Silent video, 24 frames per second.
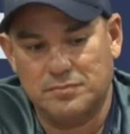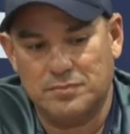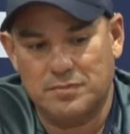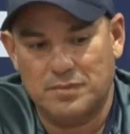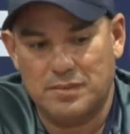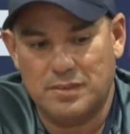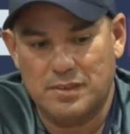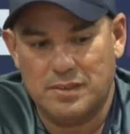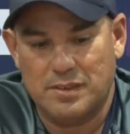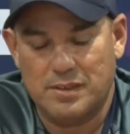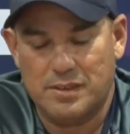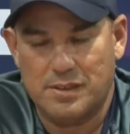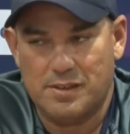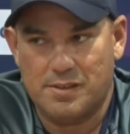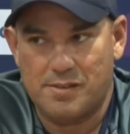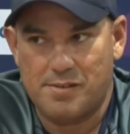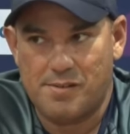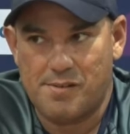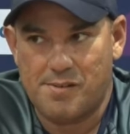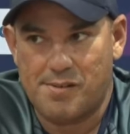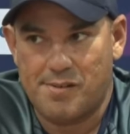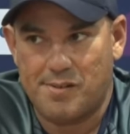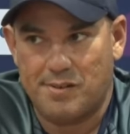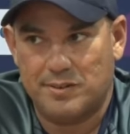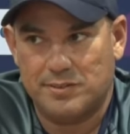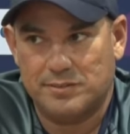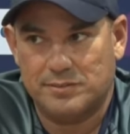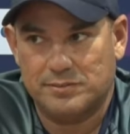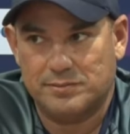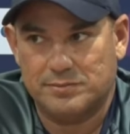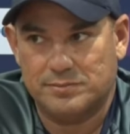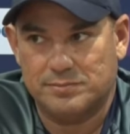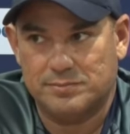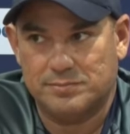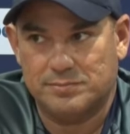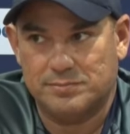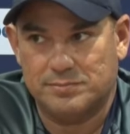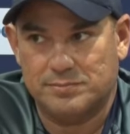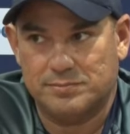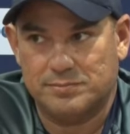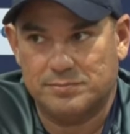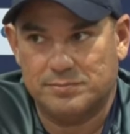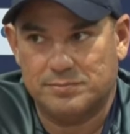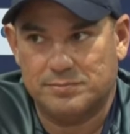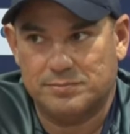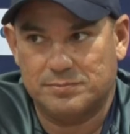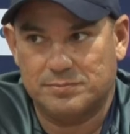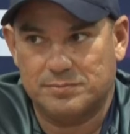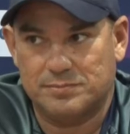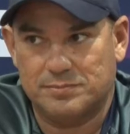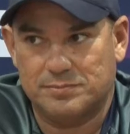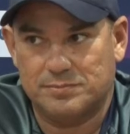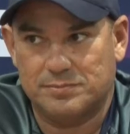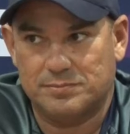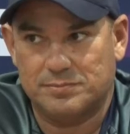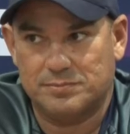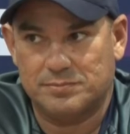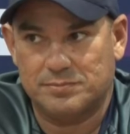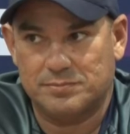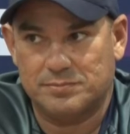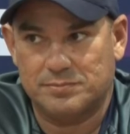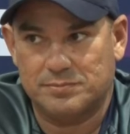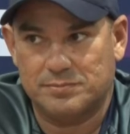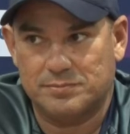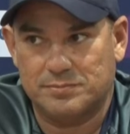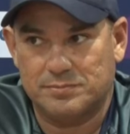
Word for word: Otherwise, no way. What is the team mood now?